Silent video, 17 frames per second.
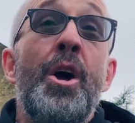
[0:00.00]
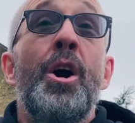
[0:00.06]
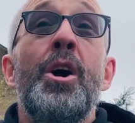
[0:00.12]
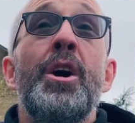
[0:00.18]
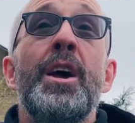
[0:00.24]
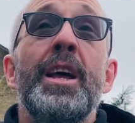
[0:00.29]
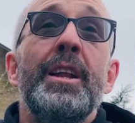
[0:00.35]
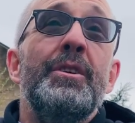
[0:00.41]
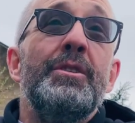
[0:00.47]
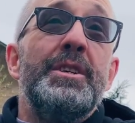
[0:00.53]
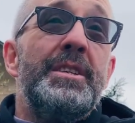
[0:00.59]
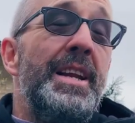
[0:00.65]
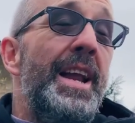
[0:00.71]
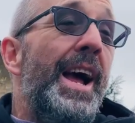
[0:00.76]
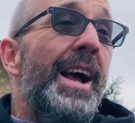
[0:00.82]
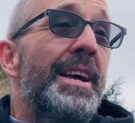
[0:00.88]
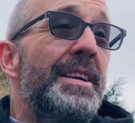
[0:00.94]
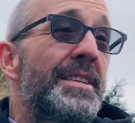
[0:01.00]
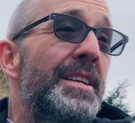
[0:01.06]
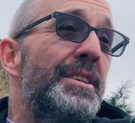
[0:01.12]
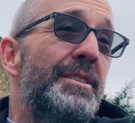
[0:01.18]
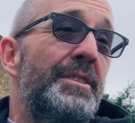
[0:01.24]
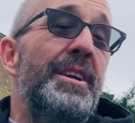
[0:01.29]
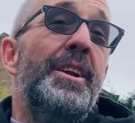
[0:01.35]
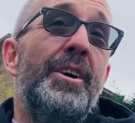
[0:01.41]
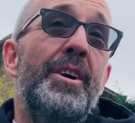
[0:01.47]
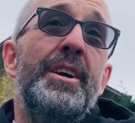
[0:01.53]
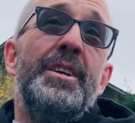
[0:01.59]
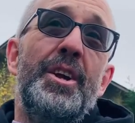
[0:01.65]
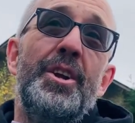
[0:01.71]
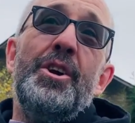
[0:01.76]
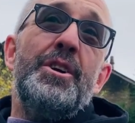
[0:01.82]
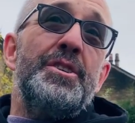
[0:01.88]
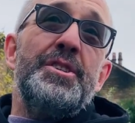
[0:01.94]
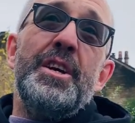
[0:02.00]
Oh, it looks nice. It, you know, you don't